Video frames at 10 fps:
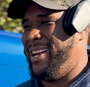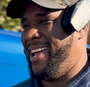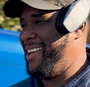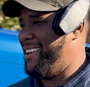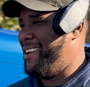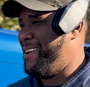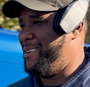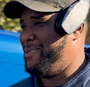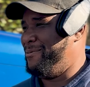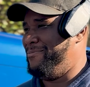Like you
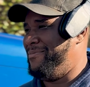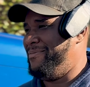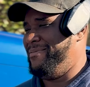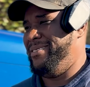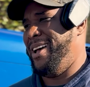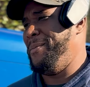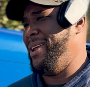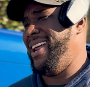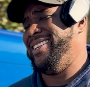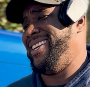know, I
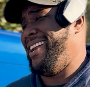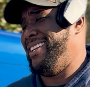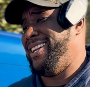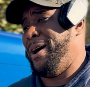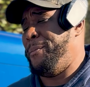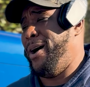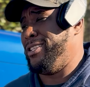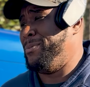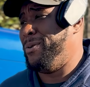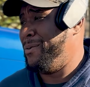mean, not saying it's not
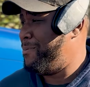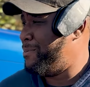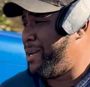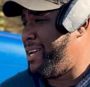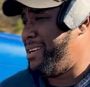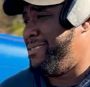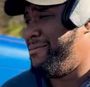possible, but